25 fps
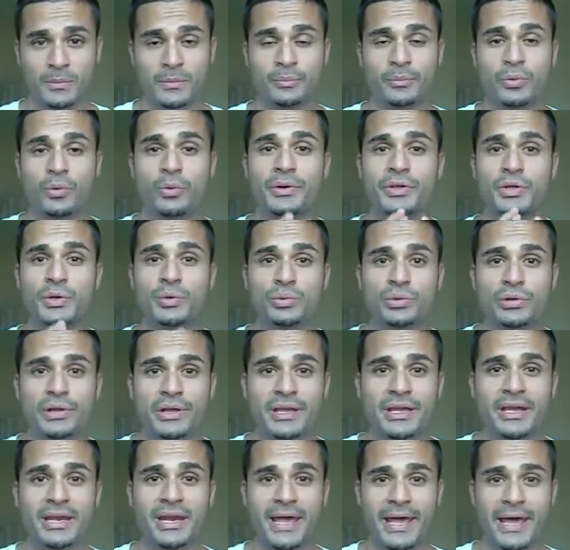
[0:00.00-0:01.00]
But when you
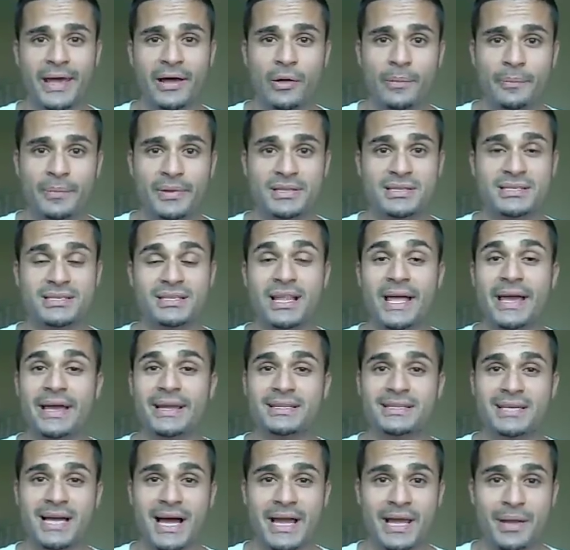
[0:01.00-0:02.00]
look at ailments
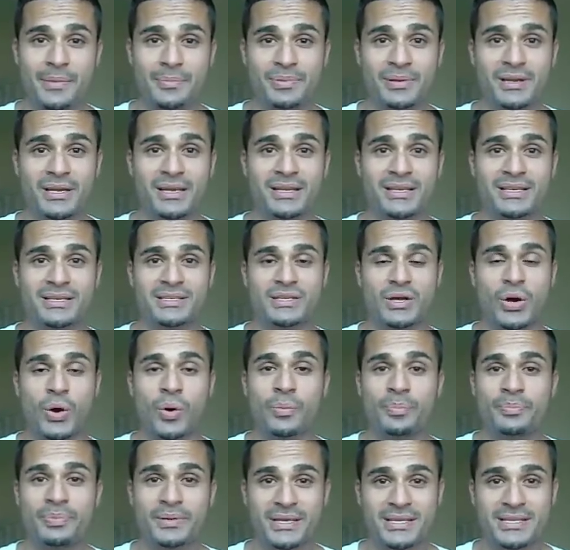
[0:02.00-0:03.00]
like diabetes,
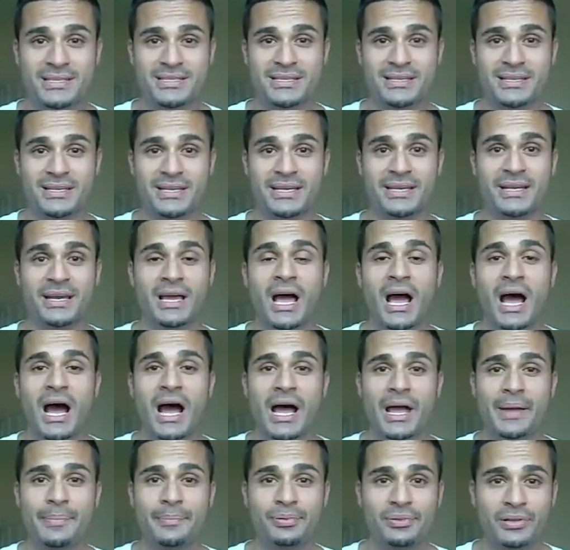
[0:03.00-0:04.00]
obesity,
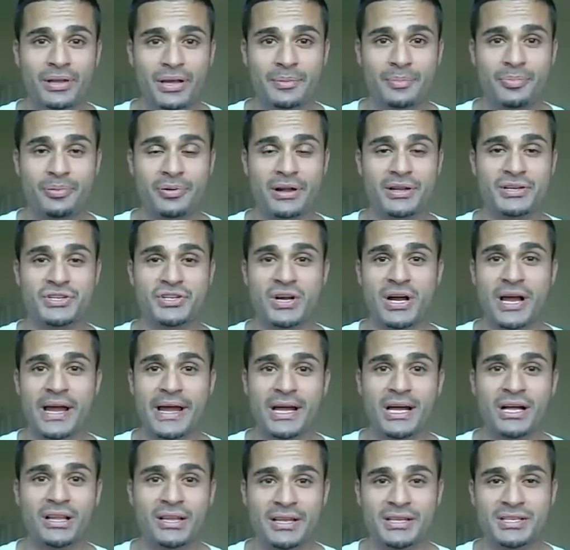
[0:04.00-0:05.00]
high blood pressure,
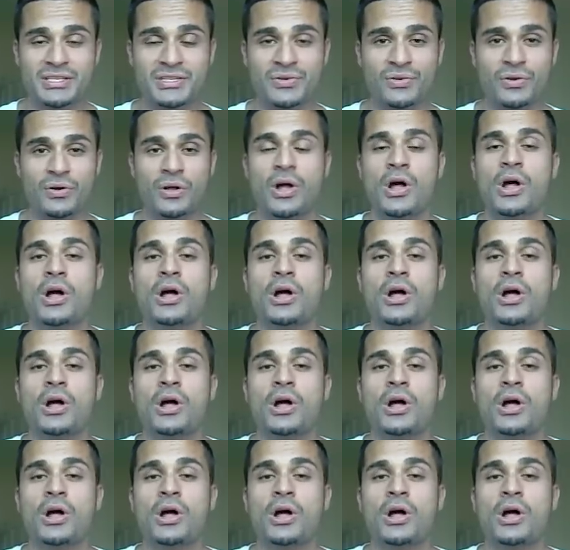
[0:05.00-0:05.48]
high cholesterol,